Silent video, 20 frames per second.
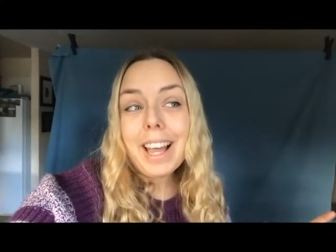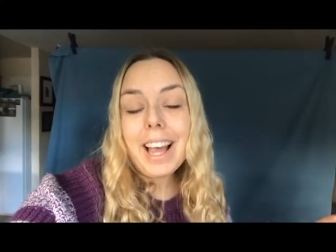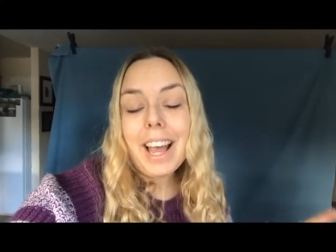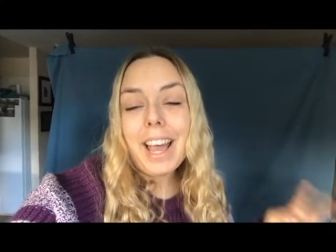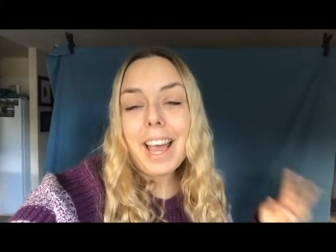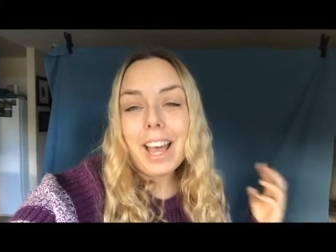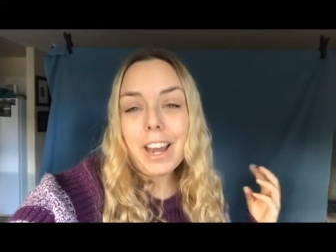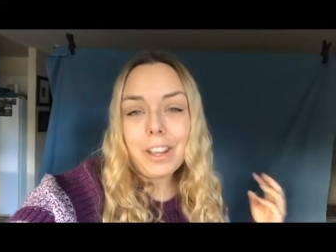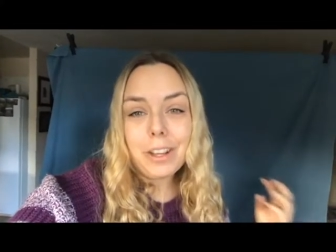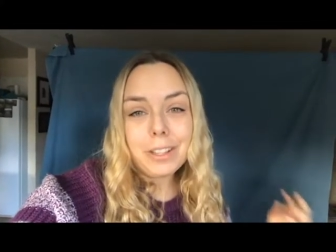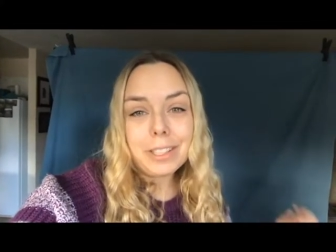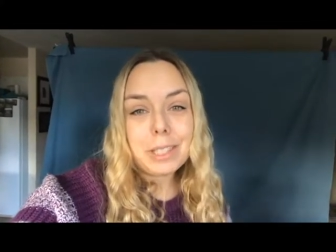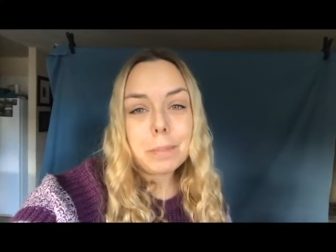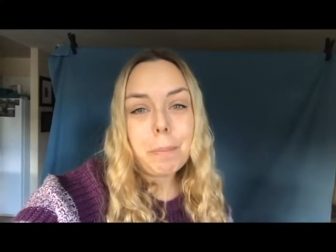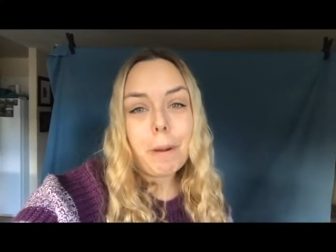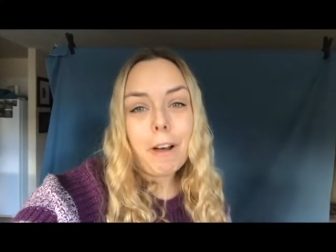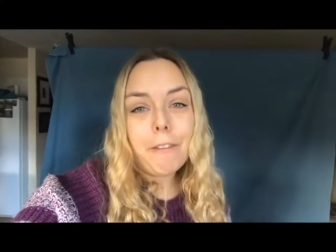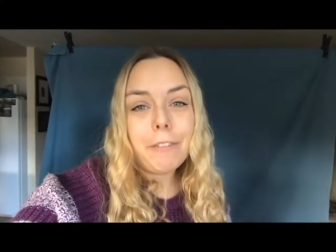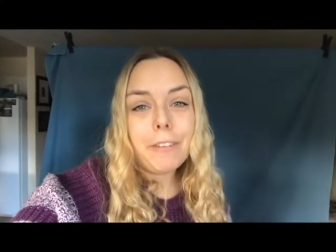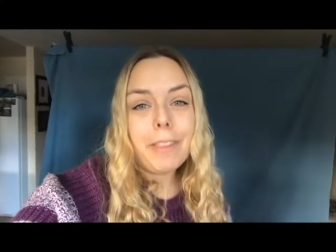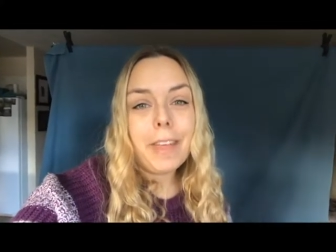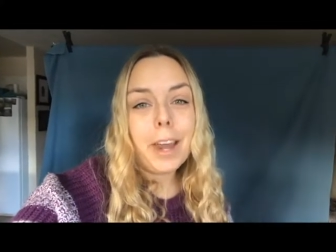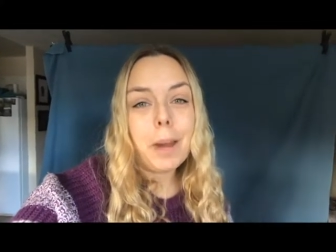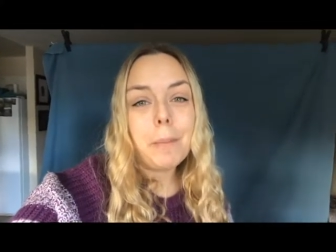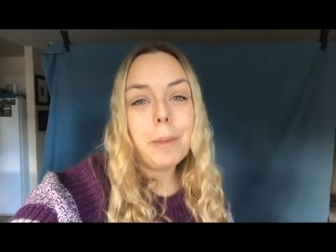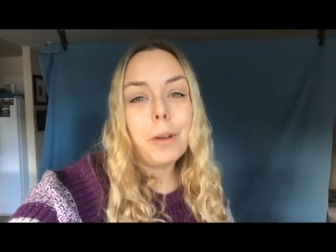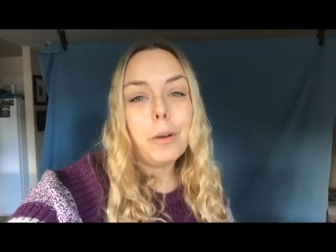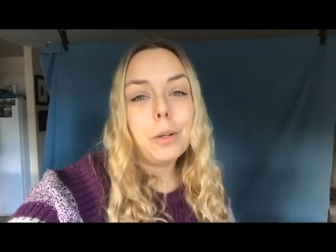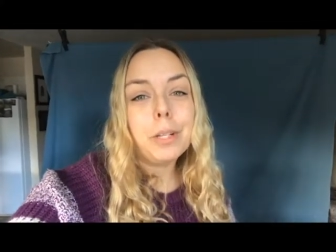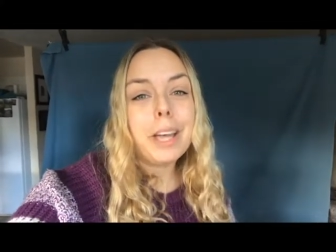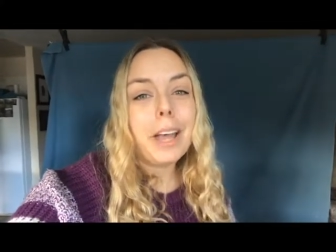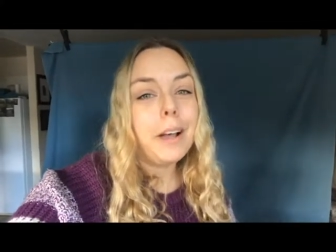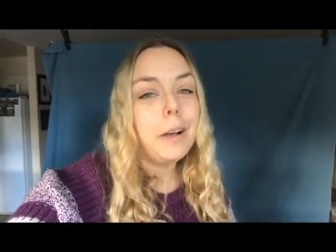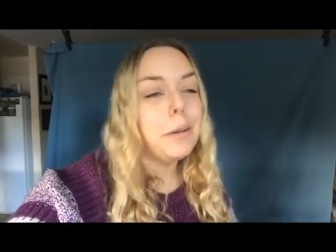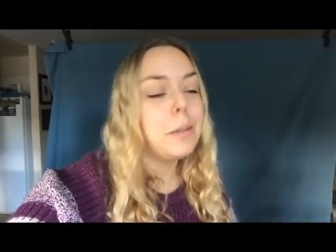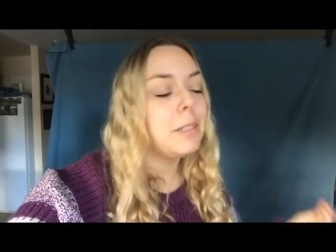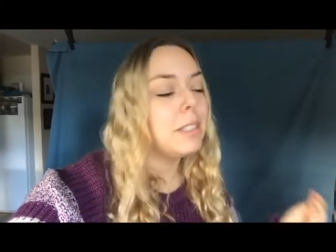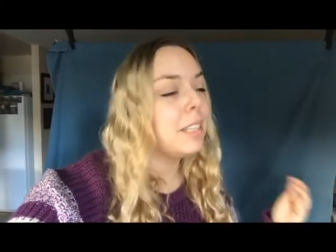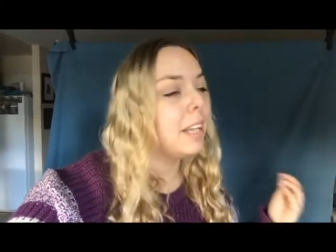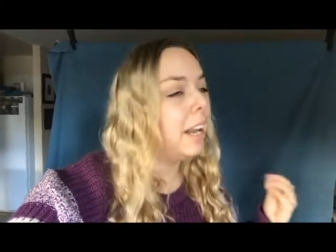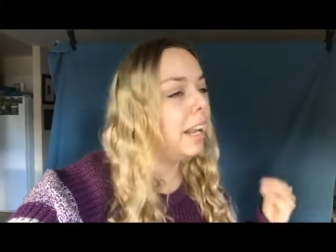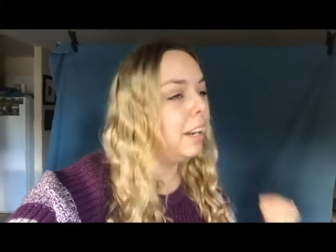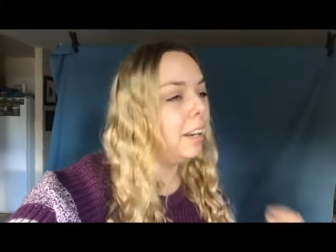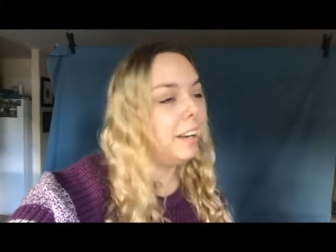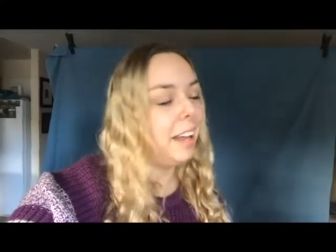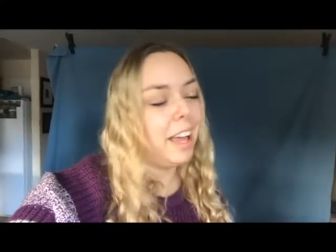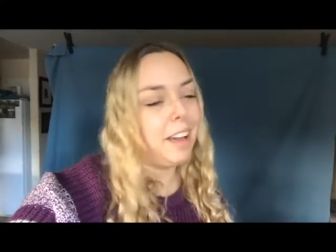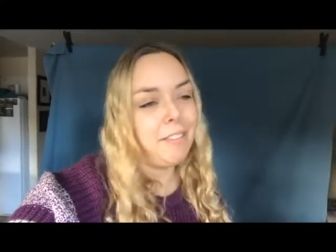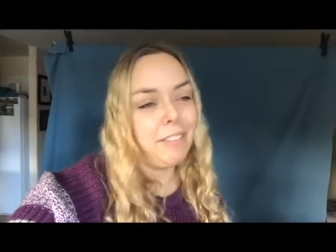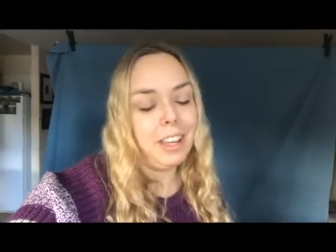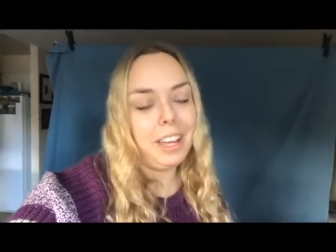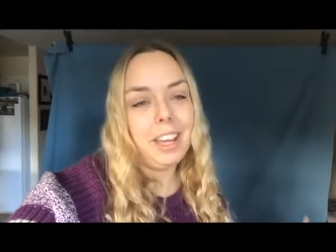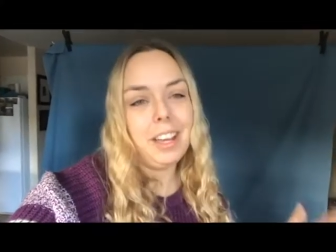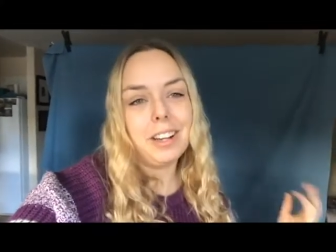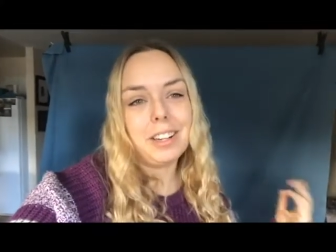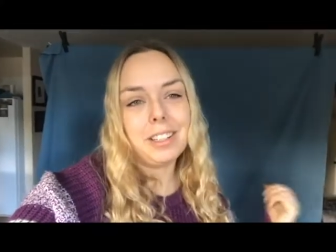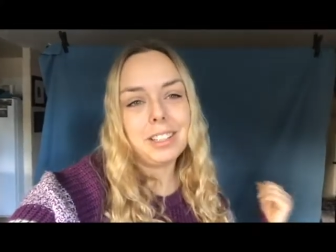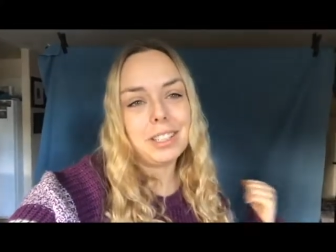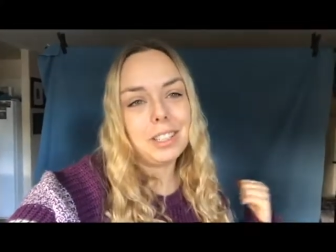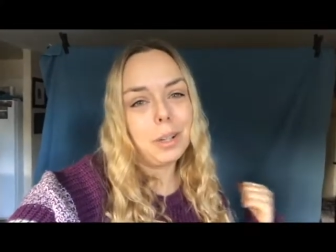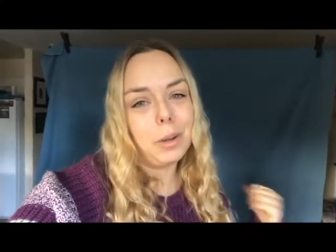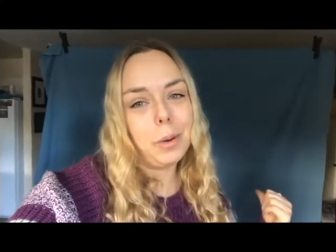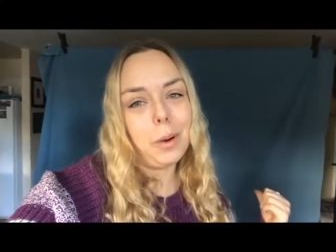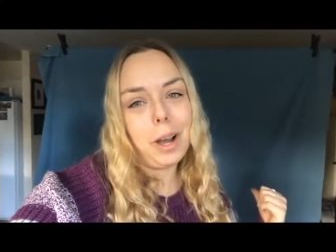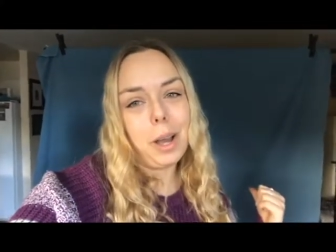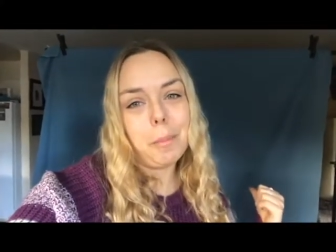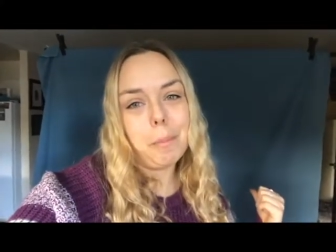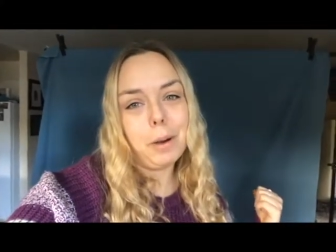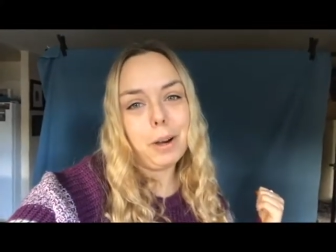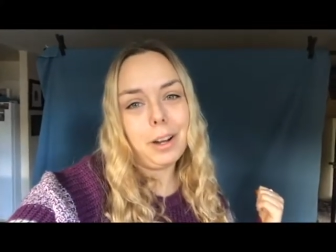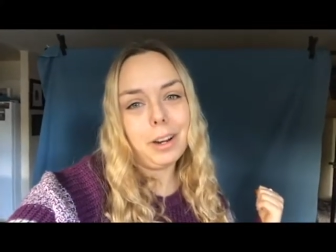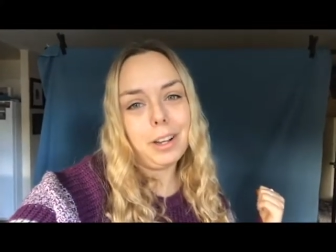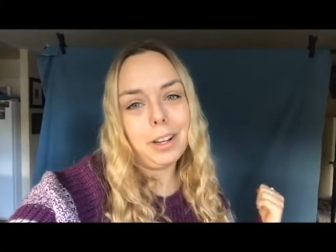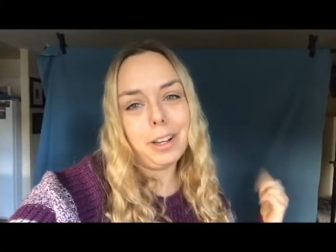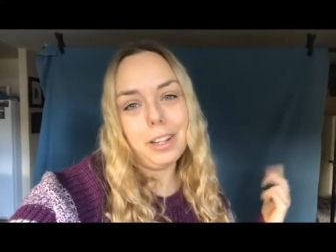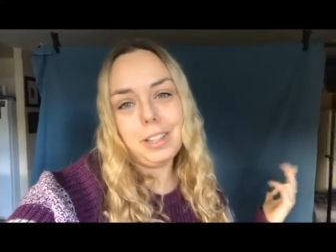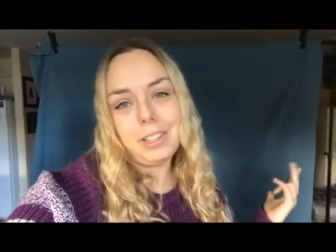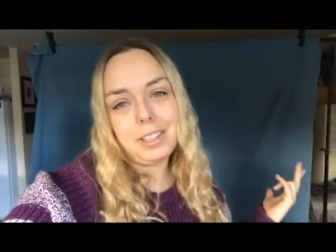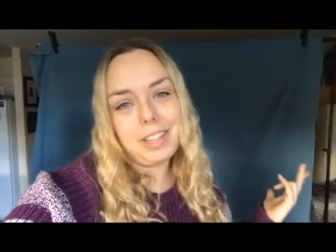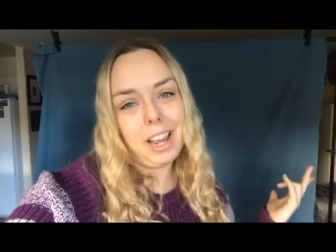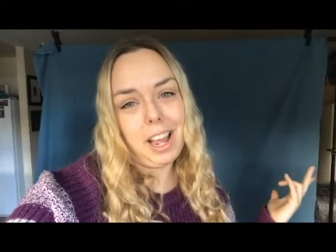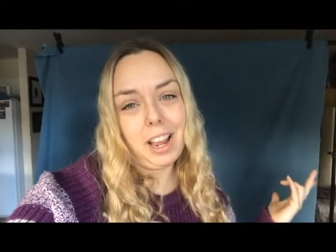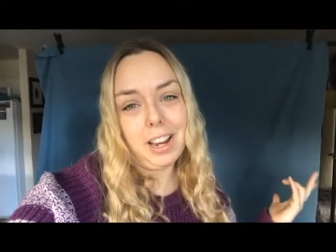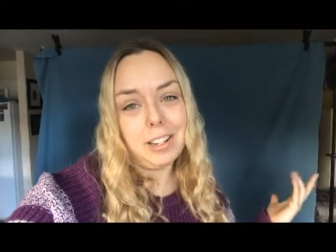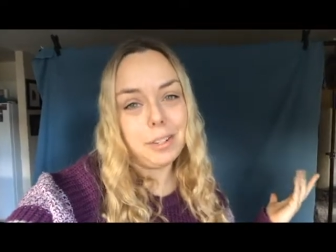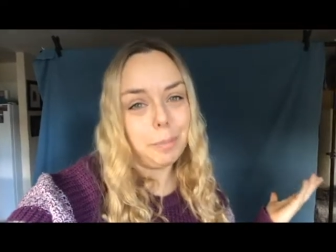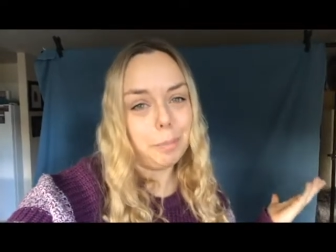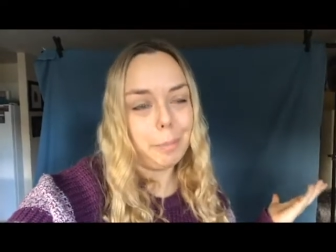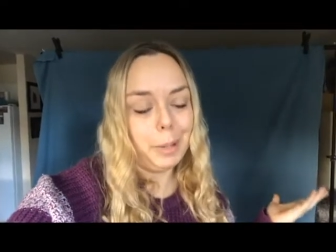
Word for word: I had a good spot for that in my old house, and I didn't have that here, so I bought a stand,